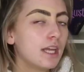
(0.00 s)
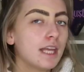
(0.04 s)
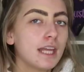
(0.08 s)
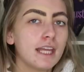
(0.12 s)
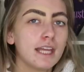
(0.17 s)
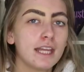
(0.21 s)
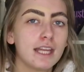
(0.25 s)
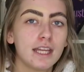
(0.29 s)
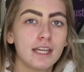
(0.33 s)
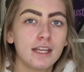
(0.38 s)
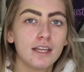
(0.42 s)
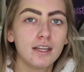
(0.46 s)

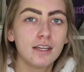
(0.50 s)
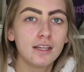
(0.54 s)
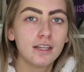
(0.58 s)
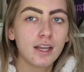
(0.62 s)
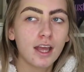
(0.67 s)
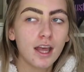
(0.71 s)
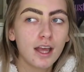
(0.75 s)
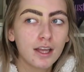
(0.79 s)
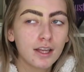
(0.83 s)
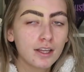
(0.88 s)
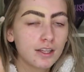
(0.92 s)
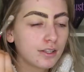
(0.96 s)

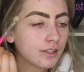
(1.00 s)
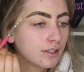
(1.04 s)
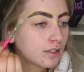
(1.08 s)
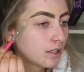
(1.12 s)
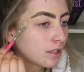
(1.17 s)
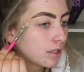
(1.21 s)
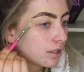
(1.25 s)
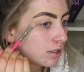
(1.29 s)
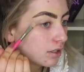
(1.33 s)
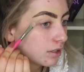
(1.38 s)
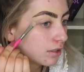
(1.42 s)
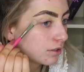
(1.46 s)
in,
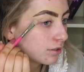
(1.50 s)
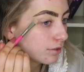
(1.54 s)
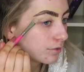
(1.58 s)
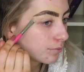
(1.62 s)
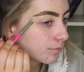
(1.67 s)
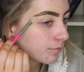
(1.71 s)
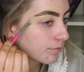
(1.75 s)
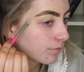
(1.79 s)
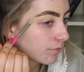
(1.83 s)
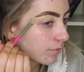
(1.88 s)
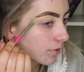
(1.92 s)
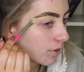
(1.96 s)

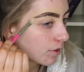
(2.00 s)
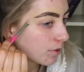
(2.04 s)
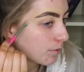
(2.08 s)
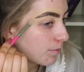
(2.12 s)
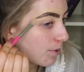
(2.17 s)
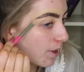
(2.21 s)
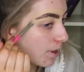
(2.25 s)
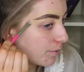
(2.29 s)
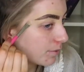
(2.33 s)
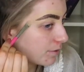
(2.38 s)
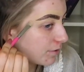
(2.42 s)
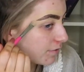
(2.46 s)

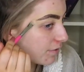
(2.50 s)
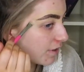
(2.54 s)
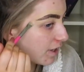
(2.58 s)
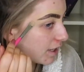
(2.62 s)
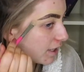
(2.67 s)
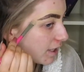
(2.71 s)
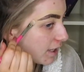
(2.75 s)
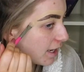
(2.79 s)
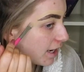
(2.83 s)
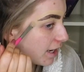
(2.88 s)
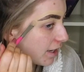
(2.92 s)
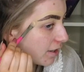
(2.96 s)
well,
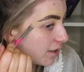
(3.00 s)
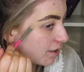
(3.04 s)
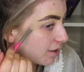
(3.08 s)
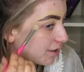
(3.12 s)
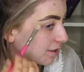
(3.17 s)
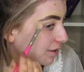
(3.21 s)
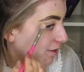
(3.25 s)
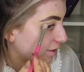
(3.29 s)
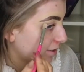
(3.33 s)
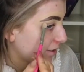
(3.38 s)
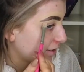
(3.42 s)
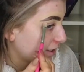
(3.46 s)

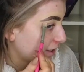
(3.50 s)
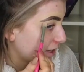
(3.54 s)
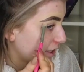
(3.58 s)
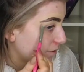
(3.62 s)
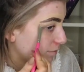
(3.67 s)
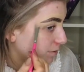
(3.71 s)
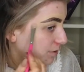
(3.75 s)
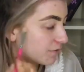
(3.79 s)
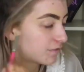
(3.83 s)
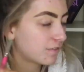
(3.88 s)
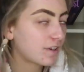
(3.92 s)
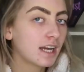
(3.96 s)
it
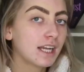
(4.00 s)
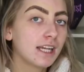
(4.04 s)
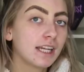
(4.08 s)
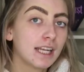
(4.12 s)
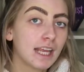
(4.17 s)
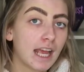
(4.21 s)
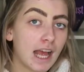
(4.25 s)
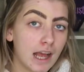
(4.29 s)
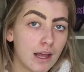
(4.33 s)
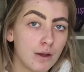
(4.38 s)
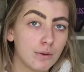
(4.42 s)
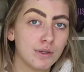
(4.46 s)
was finally
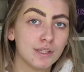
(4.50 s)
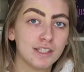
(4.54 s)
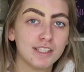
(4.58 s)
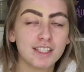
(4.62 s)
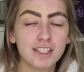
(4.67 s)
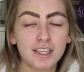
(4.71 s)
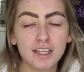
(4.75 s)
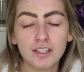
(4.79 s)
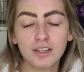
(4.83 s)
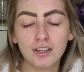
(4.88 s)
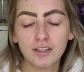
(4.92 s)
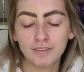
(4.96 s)
ours
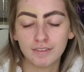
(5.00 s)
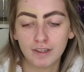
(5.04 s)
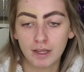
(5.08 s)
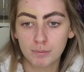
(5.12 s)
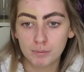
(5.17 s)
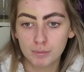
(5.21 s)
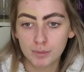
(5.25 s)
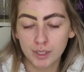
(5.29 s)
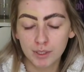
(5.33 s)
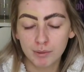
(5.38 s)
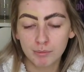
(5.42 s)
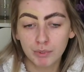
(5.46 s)
in
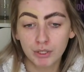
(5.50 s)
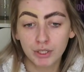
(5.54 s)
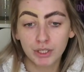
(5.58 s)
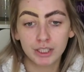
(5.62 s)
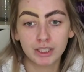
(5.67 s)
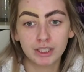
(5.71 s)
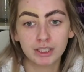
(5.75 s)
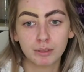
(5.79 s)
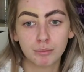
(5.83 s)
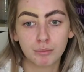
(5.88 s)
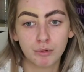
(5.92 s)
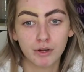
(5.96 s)
November, but
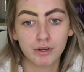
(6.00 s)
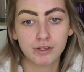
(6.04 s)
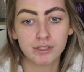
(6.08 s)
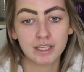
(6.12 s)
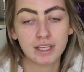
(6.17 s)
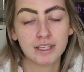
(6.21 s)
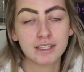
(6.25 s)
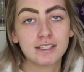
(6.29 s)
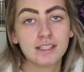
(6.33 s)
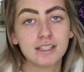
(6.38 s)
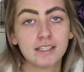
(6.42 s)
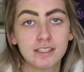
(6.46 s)
the
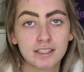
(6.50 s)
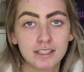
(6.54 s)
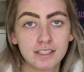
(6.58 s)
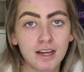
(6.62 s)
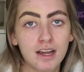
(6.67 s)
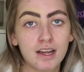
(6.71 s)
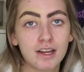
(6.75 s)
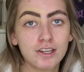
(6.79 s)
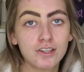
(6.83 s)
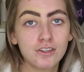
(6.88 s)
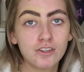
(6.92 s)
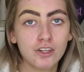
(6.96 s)
process did
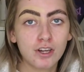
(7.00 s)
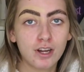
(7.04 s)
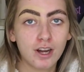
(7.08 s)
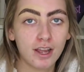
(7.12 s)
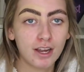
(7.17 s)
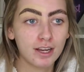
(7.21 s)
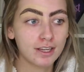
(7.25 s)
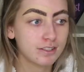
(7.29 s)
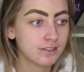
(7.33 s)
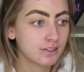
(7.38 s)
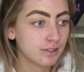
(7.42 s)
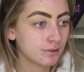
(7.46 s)
start in
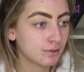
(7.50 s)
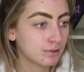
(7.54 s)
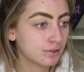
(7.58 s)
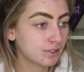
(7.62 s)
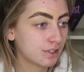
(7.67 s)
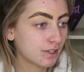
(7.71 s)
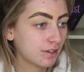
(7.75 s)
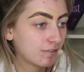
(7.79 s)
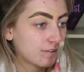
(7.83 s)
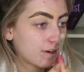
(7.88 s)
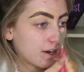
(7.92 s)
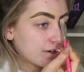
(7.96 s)
July, so it was
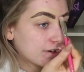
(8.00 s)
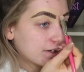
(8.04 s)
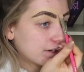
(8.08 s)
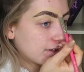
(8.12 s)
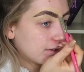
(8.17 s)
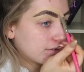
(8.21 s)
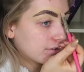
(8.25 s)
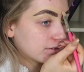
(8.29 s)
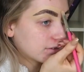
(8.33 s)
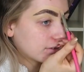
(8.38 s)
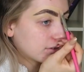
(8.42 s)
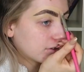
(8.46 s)
a very
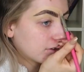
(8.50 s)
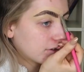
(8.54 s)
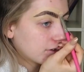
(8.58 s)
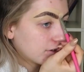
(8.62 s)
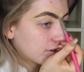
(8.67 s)
long